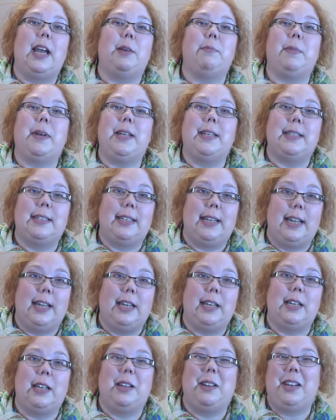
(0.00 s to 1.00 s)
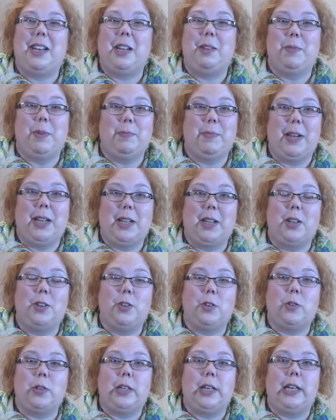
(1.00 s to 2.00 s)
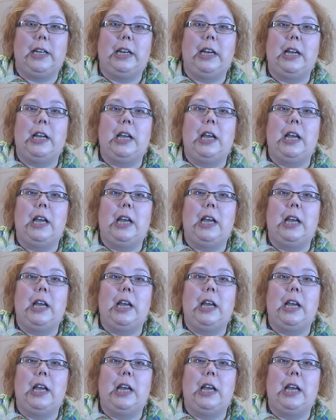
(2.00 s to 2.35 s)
and my state, and even my country.